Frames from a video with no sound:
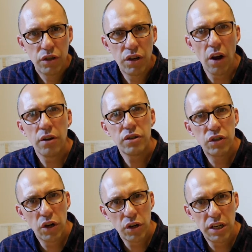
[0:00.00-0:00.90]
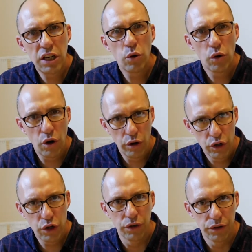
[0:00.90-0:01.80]
Don't dirty your
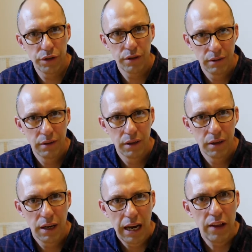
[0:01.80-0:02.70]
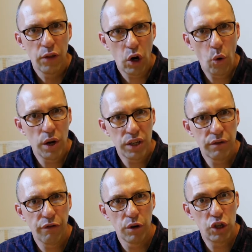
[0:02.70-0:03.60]
conscience in the quest
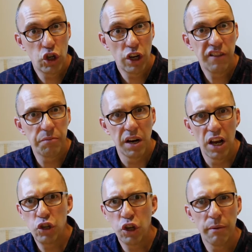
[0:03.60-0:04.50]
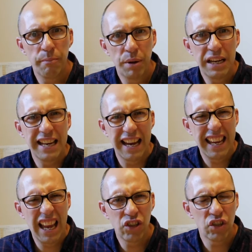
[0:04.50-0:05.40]
for achievement as you compete
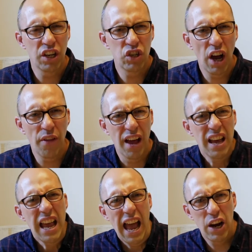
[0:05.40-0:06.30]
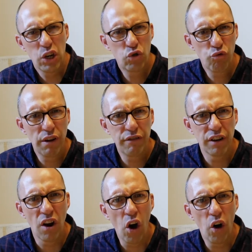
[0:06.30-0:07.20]
against each other and are
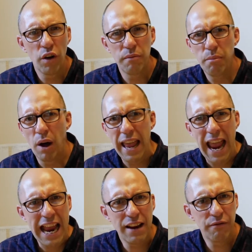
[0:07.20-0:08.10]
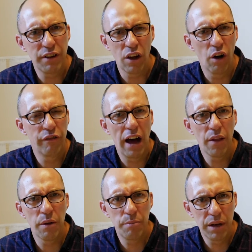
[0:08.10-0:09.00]
driven on by envy of
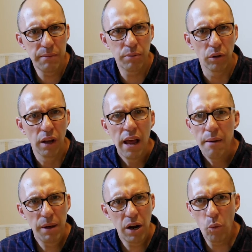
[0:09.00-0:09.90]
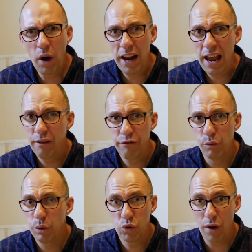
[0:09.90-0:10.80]
other people. Better one
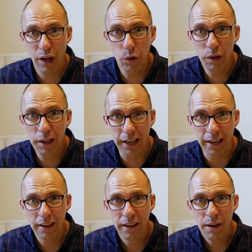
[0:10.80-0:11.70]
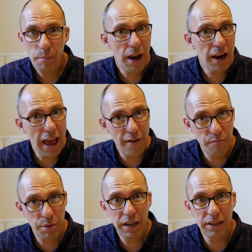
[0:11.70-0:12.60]
handful with tranquility. Better to
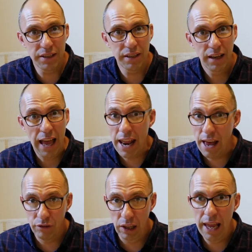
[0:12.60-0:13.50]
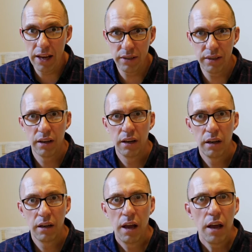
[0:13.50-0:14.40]
have peace and have less
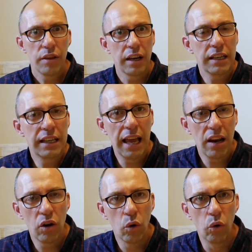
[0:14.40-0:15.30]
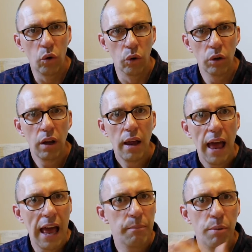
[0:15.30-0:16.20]
than get it all
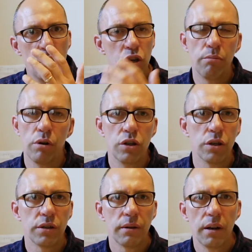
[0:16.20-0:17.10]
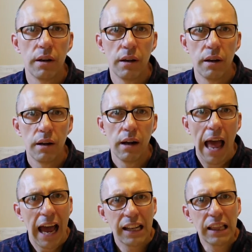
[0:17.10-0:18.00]
and burn your bridges
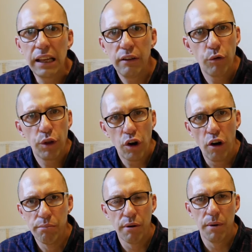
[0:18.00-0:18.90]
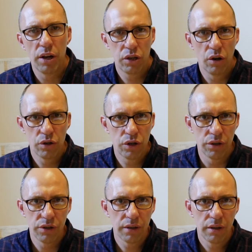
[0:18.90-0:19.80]
and live with a compromised
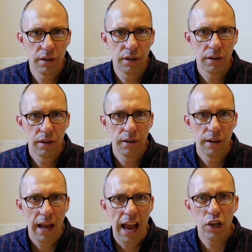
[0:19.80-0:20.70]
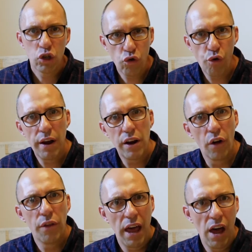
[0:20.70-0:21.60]
conscience and tread
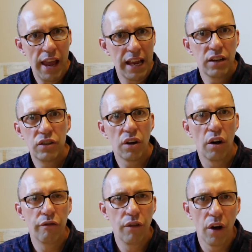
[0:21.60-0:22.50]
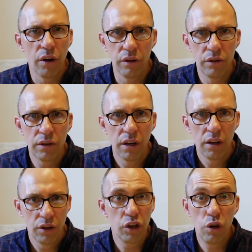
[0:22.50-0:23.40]
on the heads of those
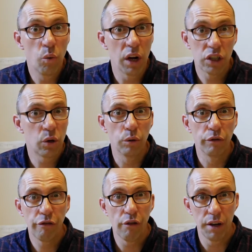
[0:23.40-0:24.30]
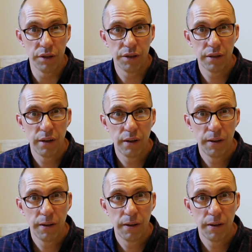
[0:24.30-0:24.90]
that you once called friends.